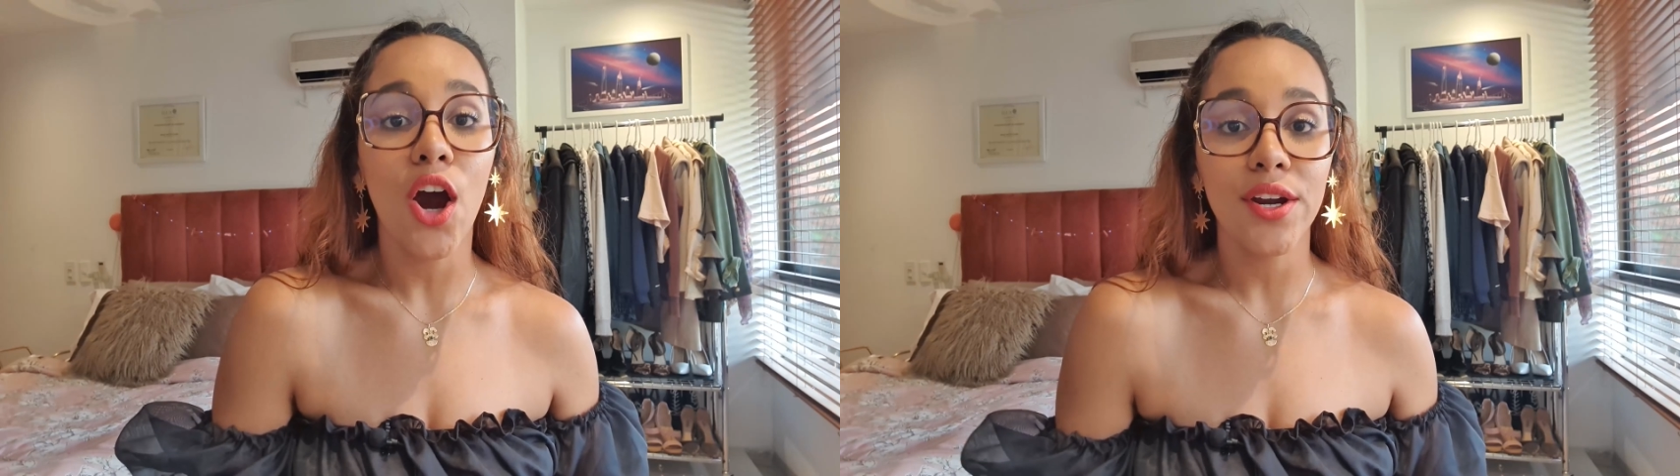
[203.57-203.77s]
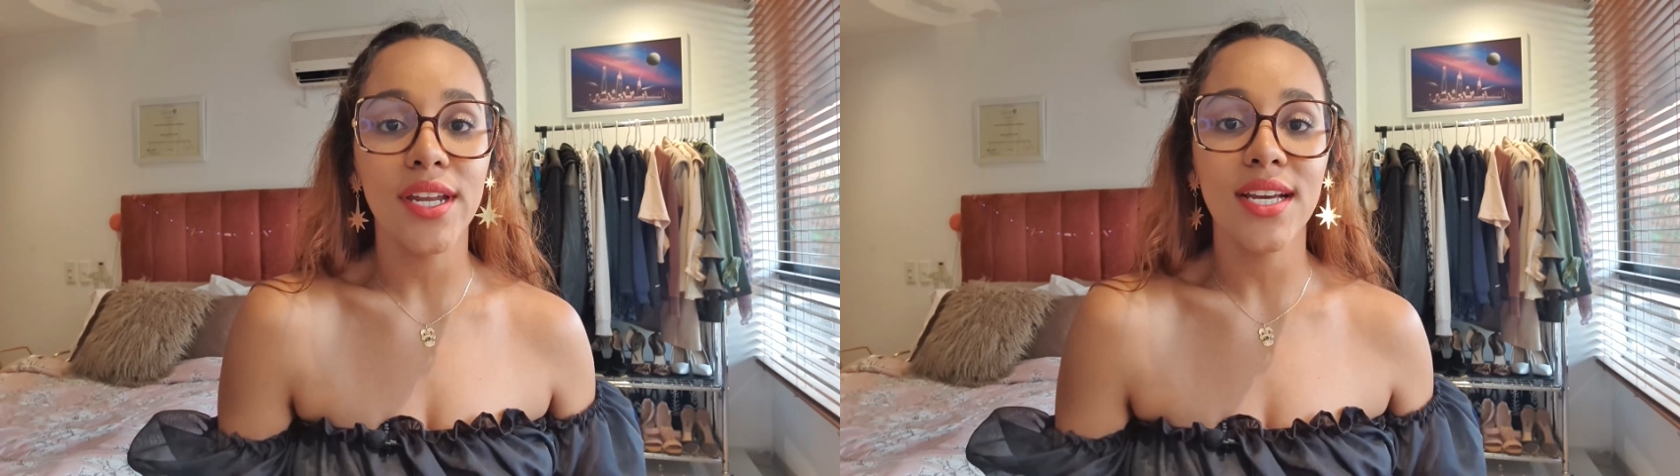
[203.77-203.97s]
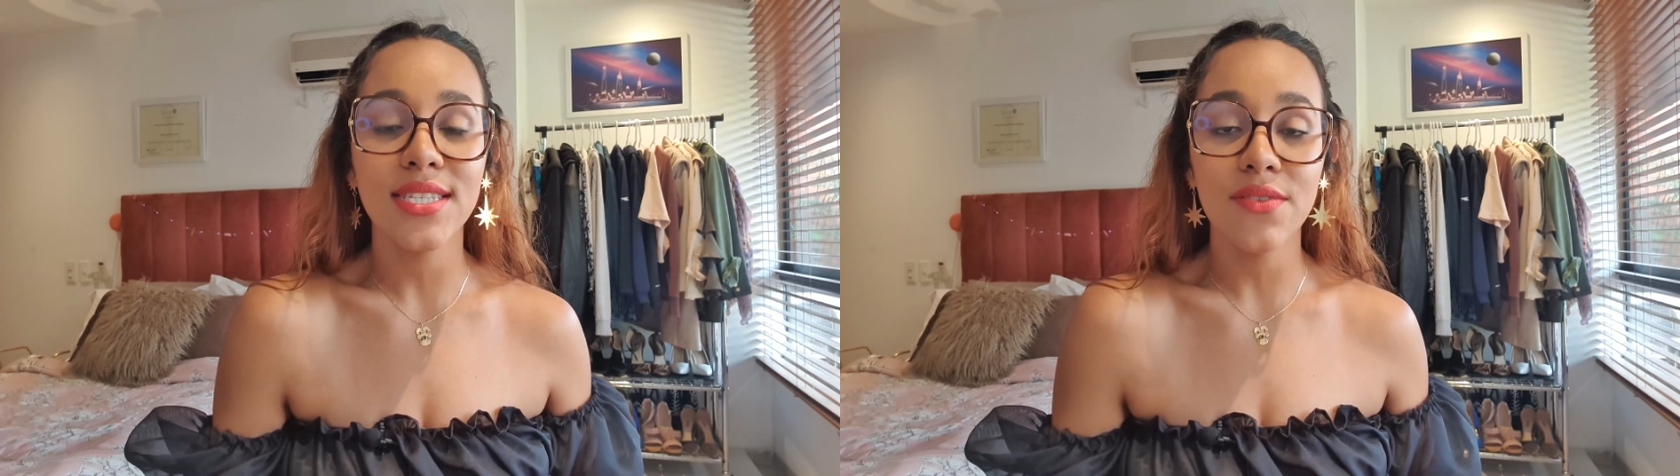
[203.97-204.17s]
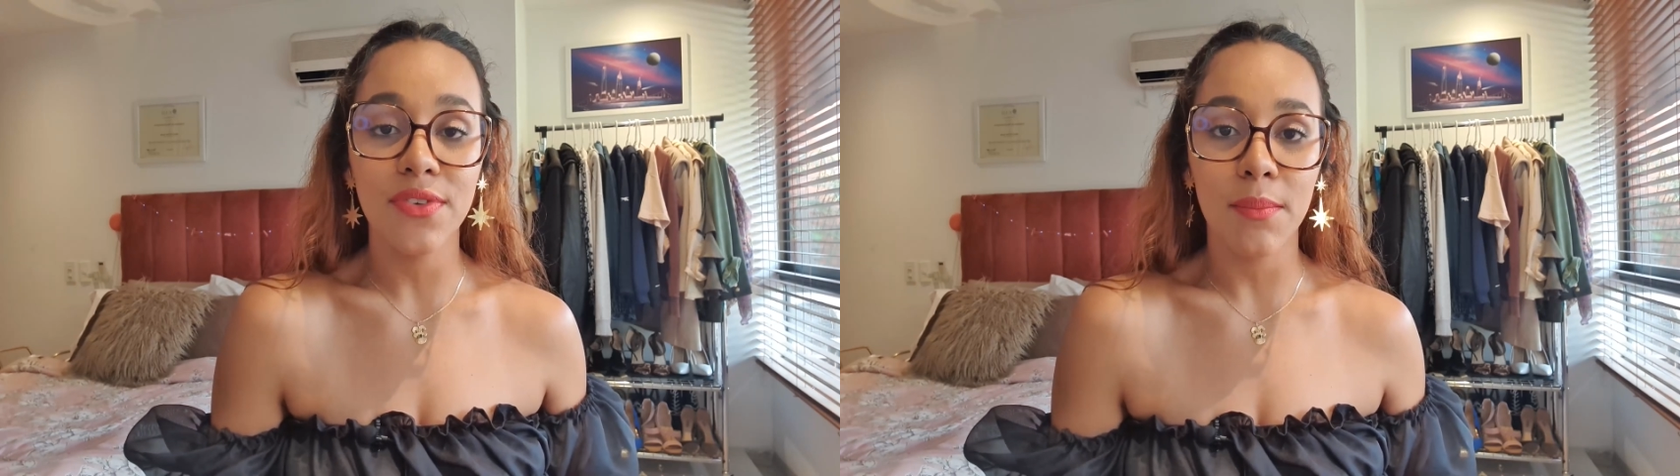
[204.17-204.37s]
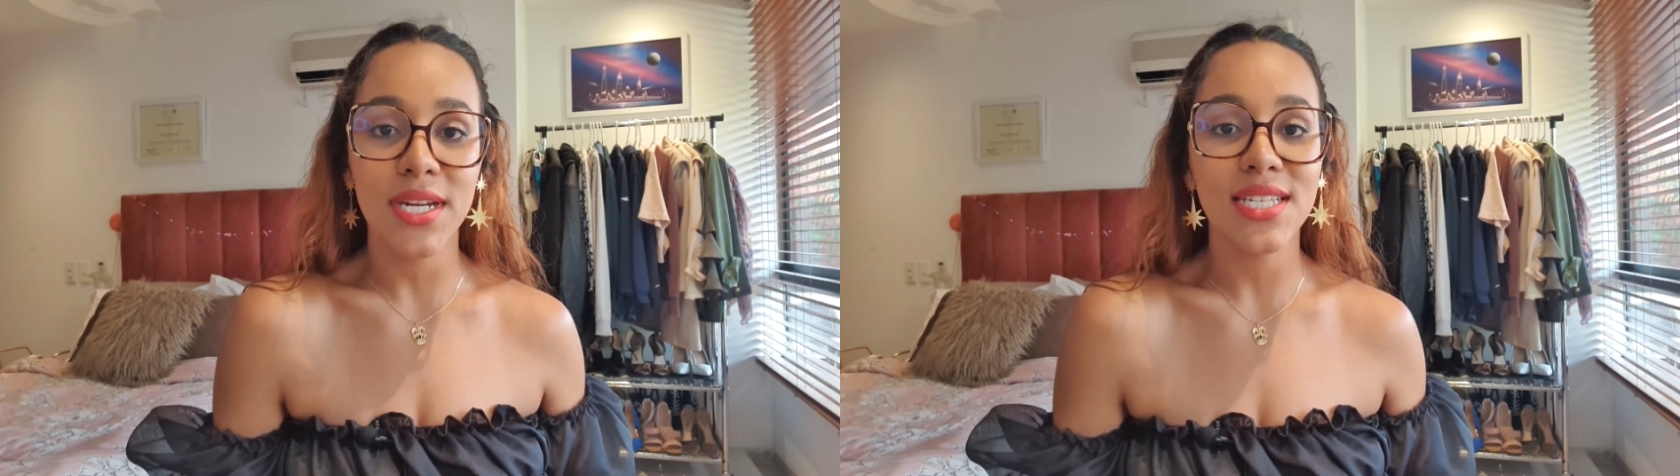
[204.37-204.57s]
ardent
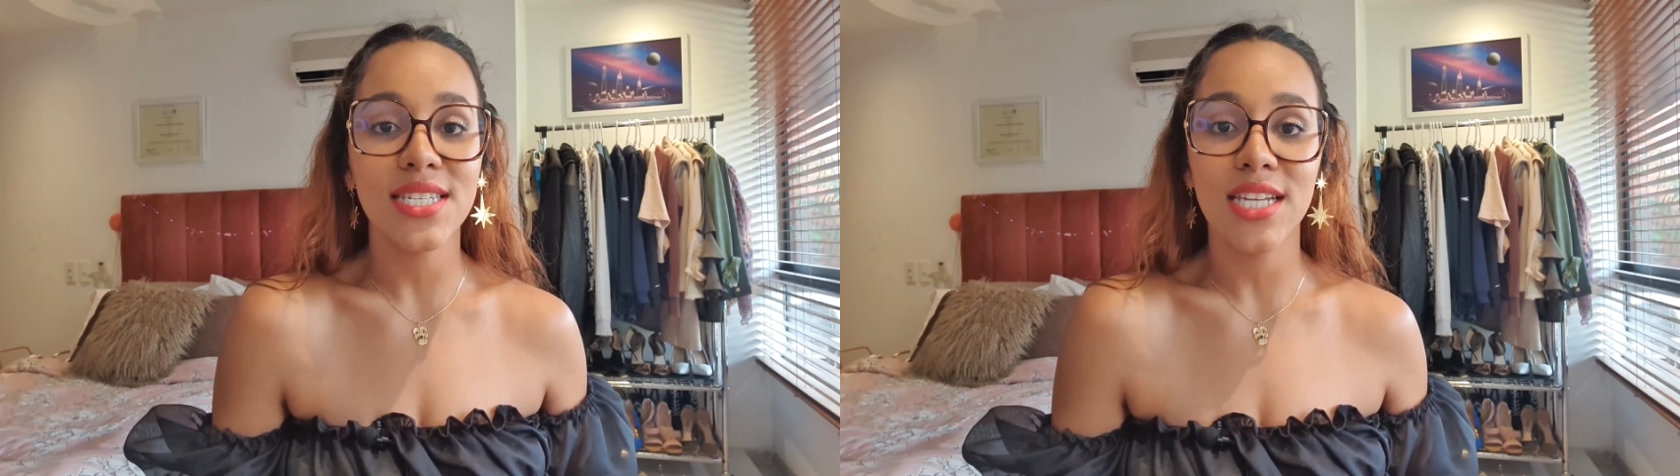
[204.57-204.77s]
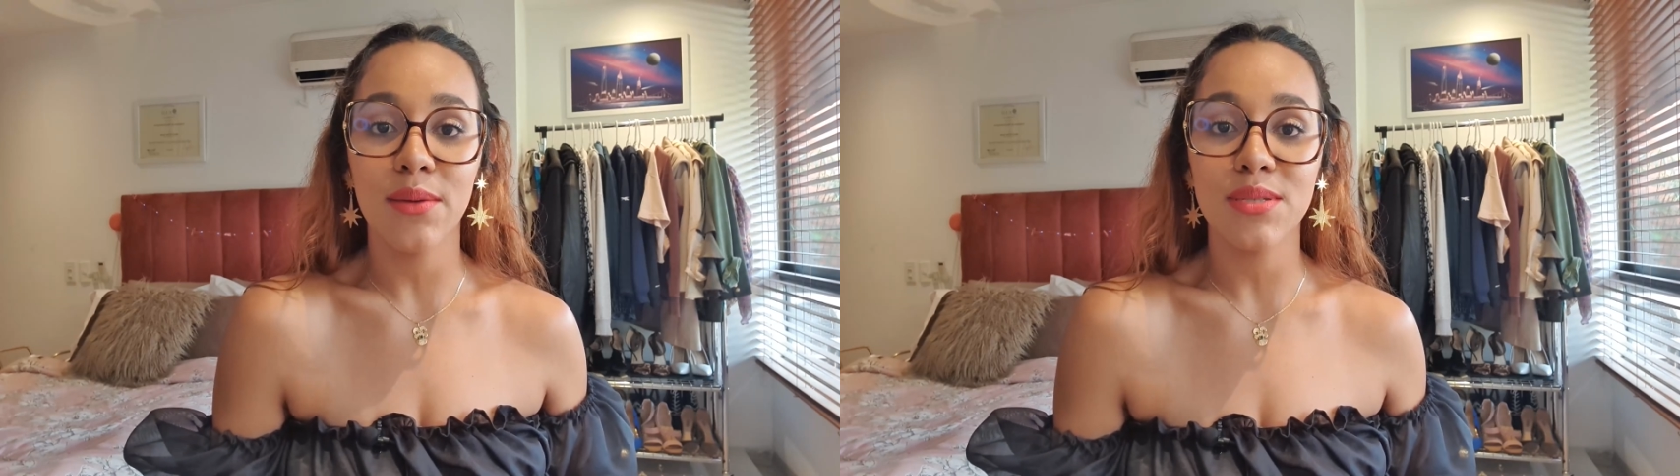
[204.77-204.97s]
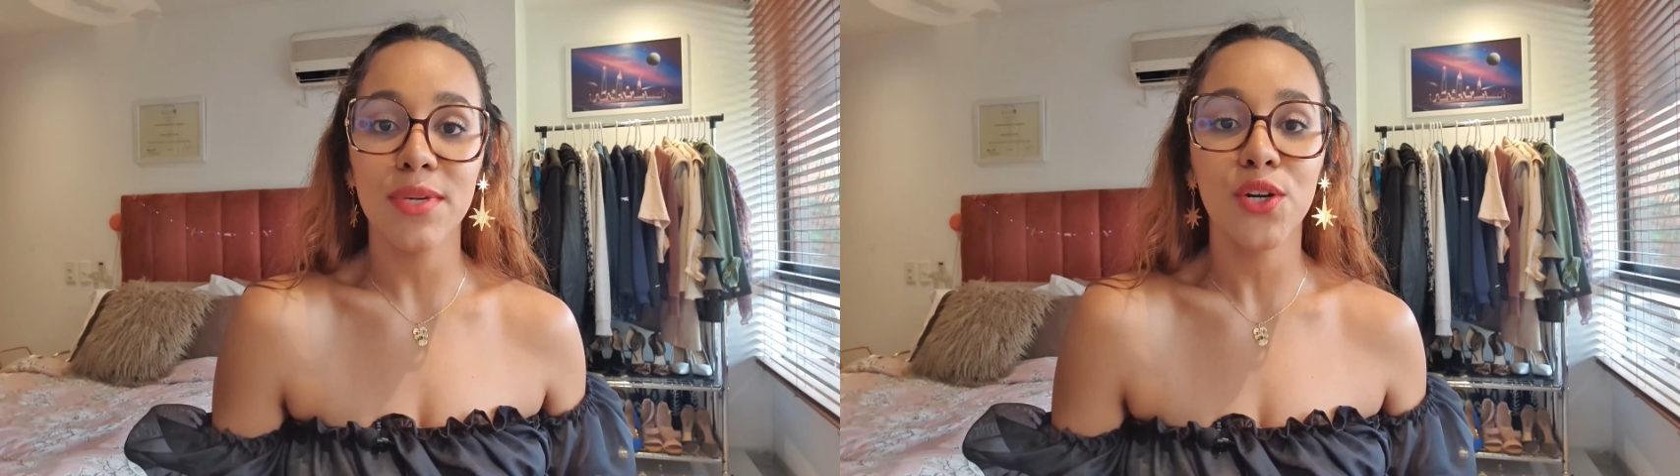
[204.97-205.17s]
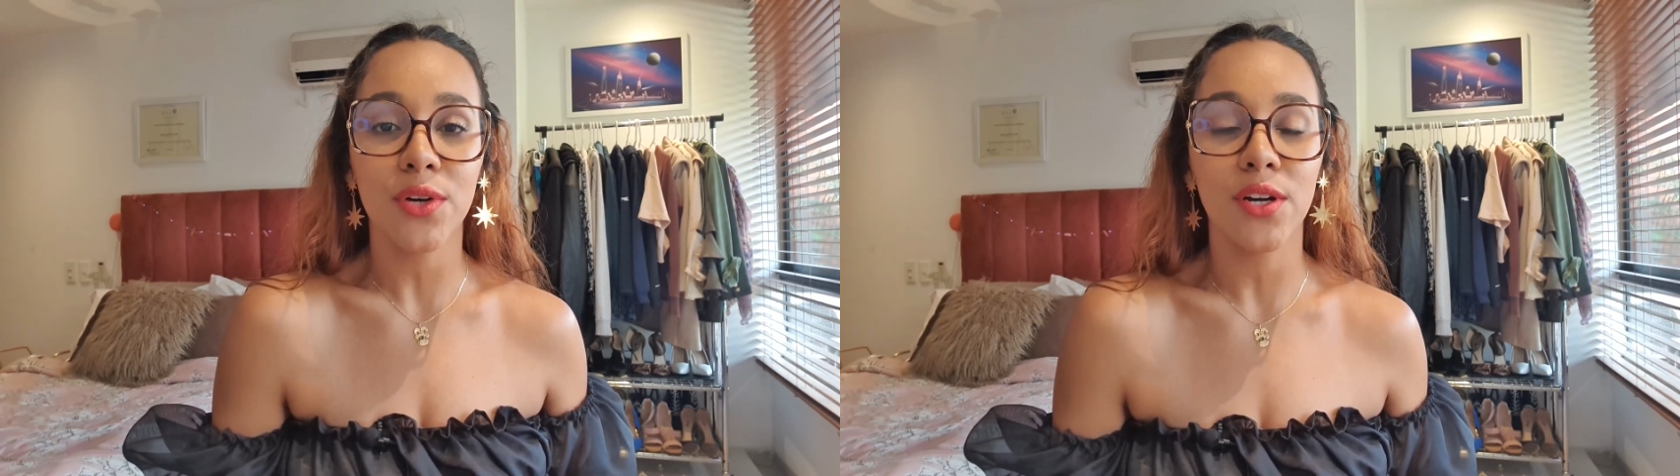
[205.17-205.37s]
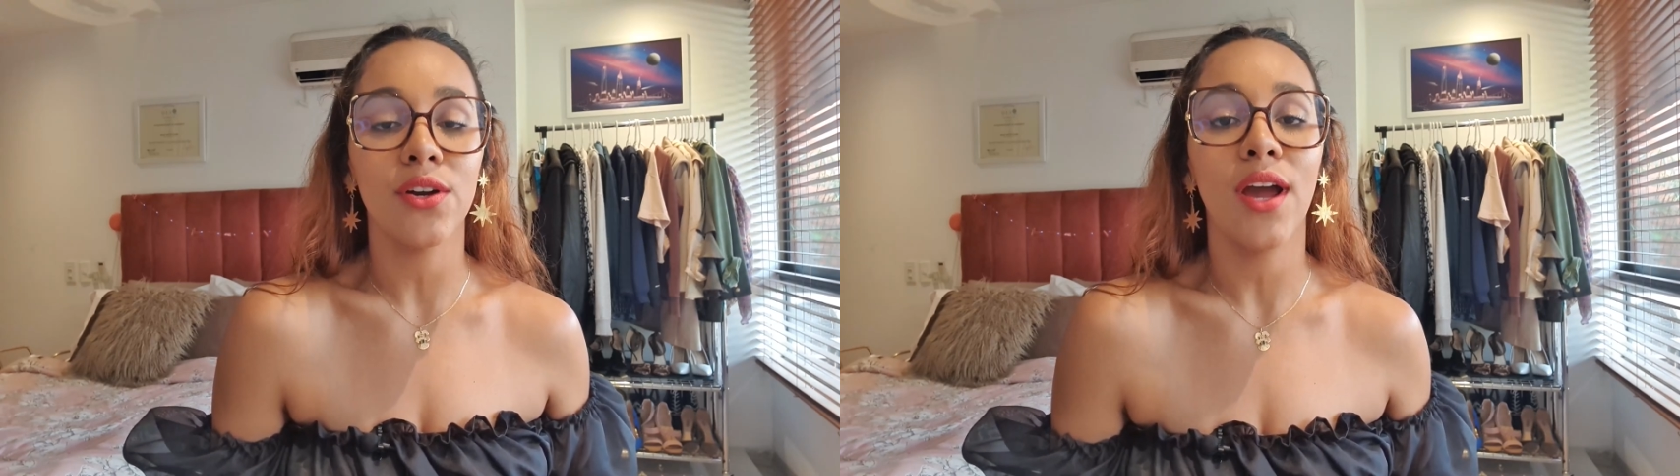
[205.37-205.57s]
anti-feminist James
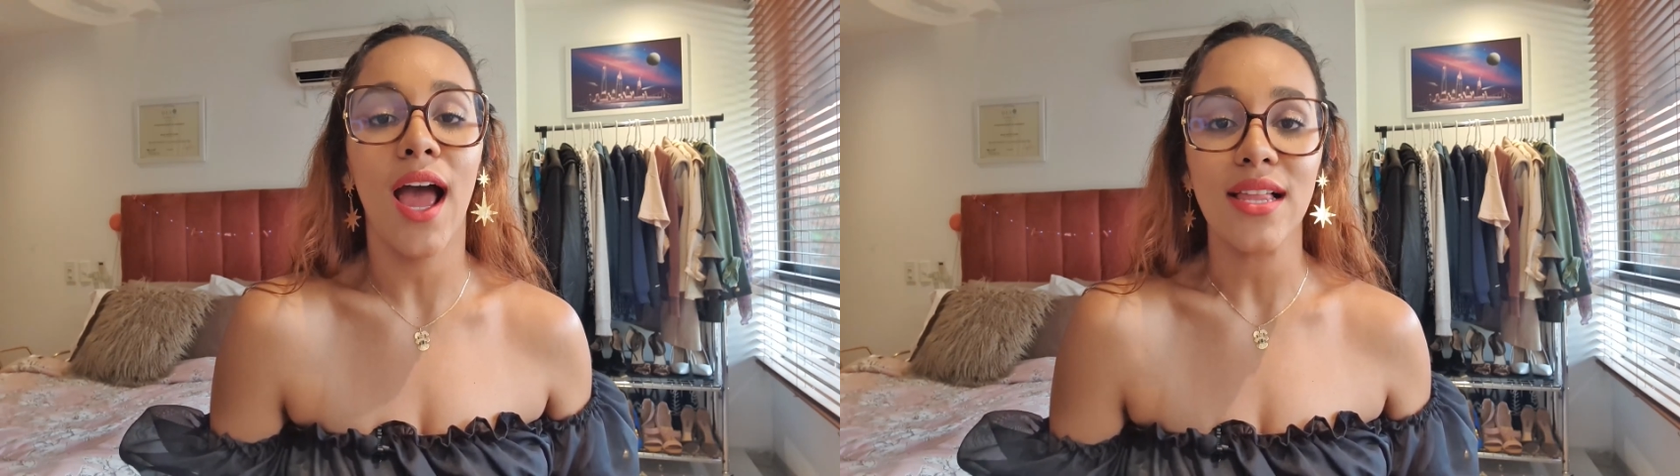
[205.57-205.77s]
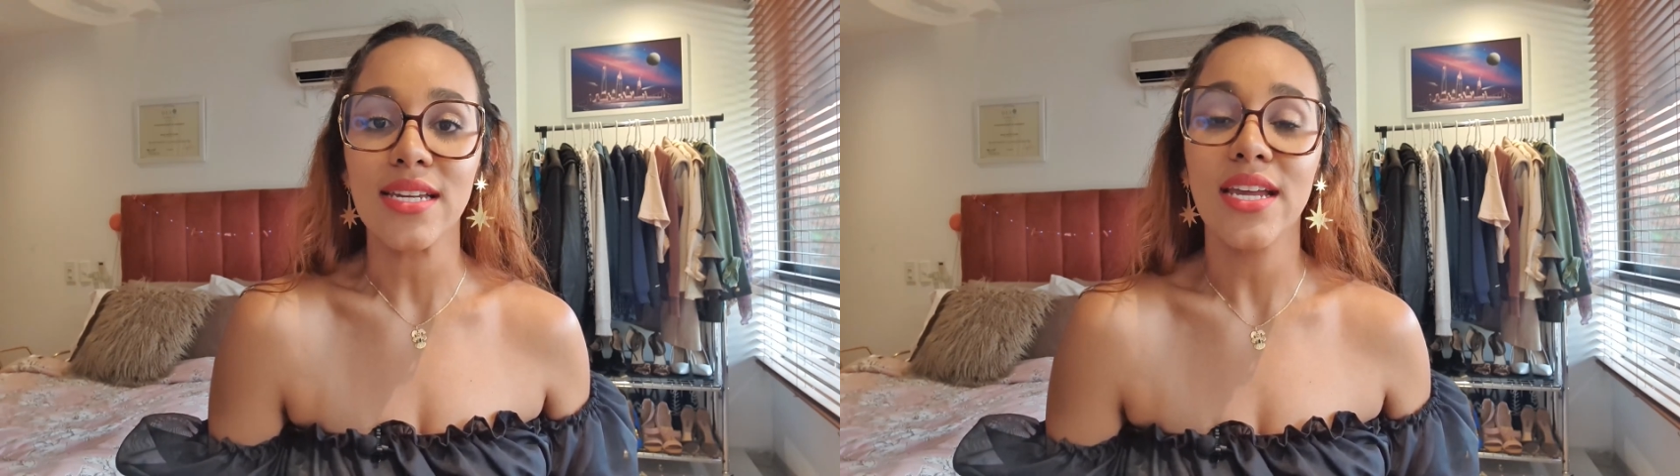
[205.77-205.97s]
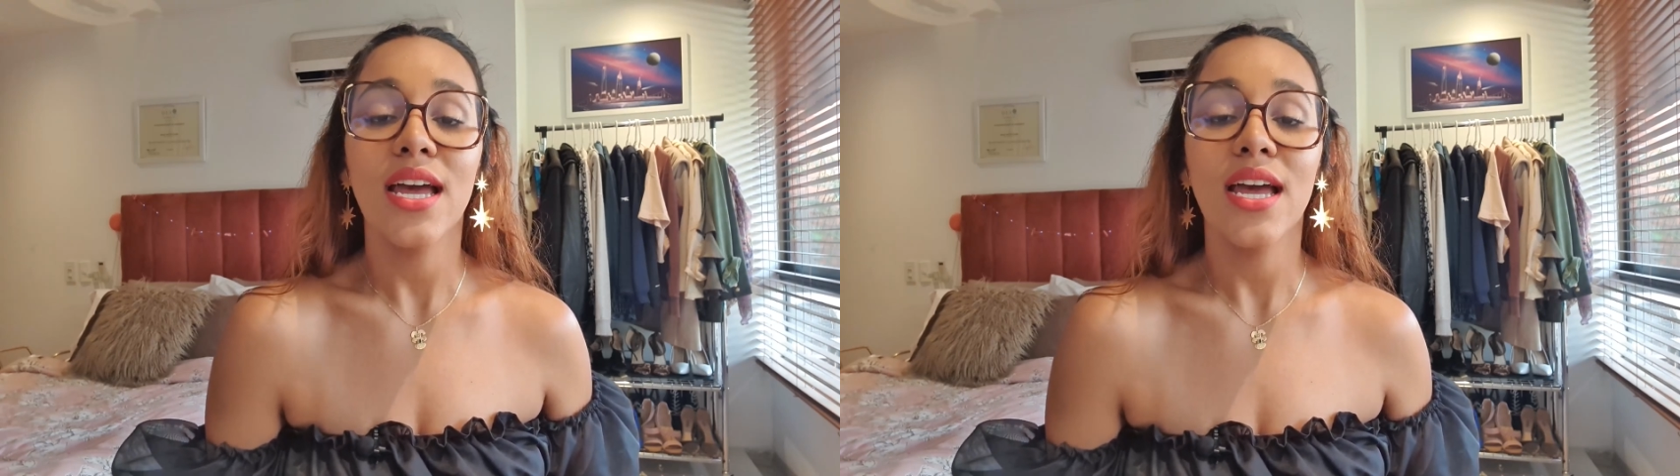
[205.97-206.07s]
McGregor Allen